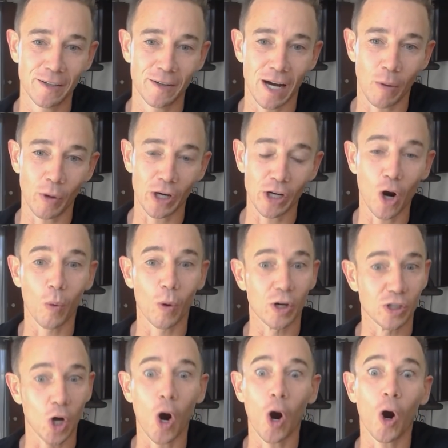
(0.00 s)
I want to go where
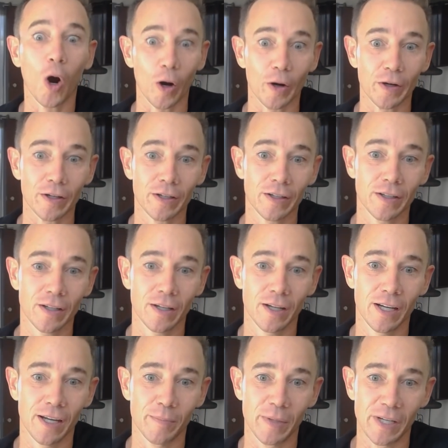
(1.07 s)
it's hard
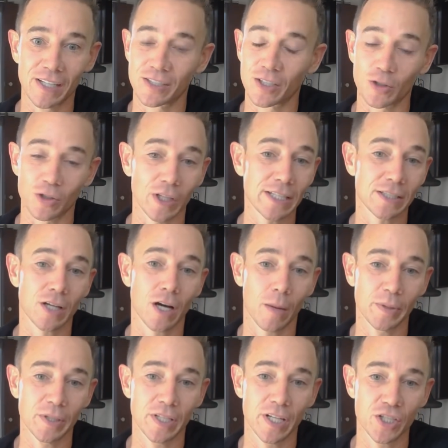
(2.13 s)
and because there's less
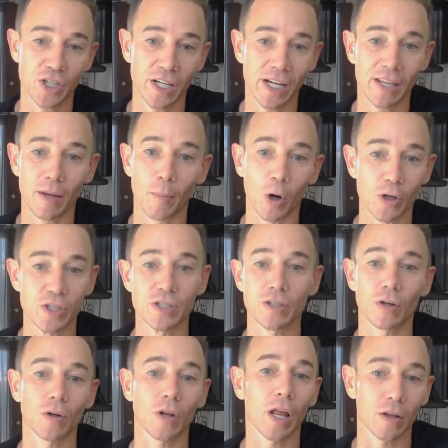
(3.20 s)
competition and the margins
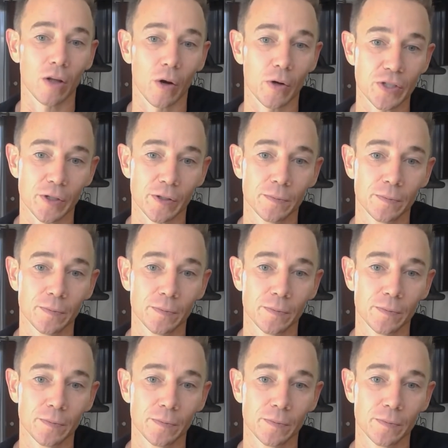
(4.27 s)
are a lot larger.